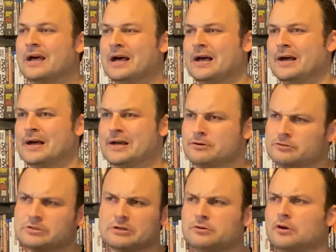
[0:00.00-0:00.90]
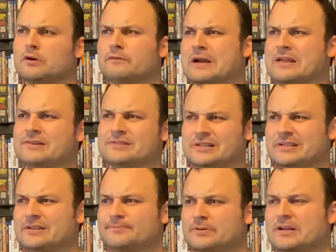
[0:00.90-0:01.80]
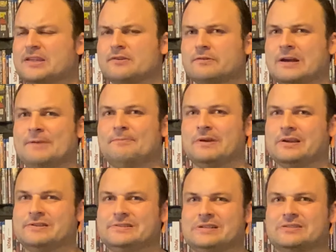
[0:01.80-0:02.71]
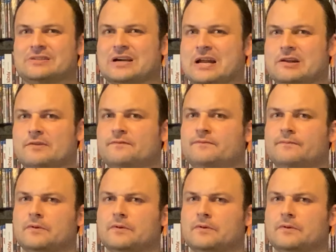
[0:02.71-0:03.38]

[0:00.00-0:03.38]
Uh, and also Claude Rainsy, you're pretty creepy as this kind of